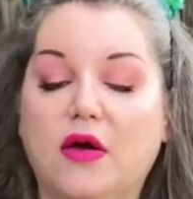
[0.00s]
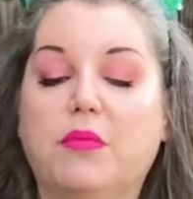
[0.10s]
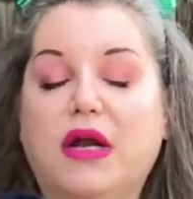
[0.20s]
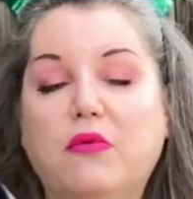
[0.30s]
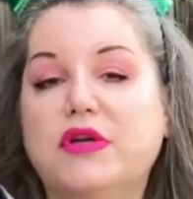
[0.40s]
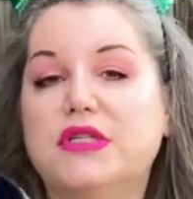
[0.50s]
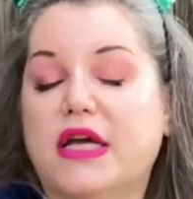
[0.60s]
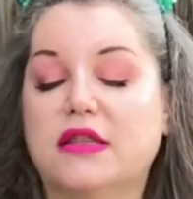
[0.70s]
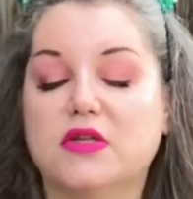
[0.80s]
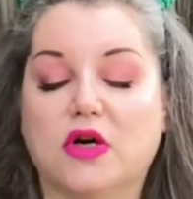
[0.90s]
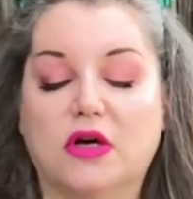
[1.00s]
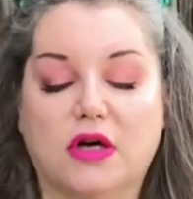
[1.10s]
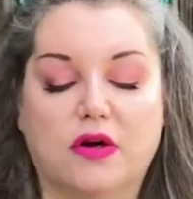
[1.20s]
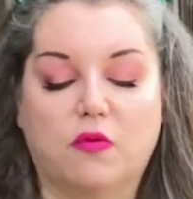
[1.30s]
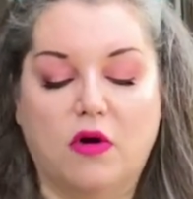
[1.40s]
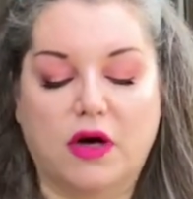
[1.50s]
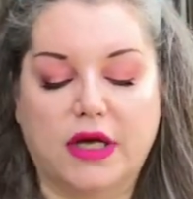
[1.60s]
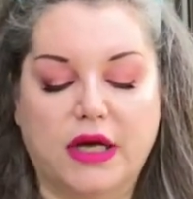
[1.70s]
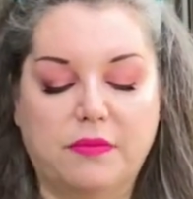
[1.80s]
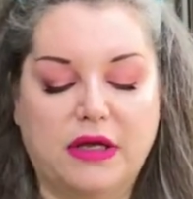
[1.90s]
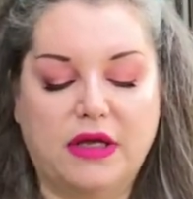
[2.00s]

But I would take the dog on a walk and I'd be,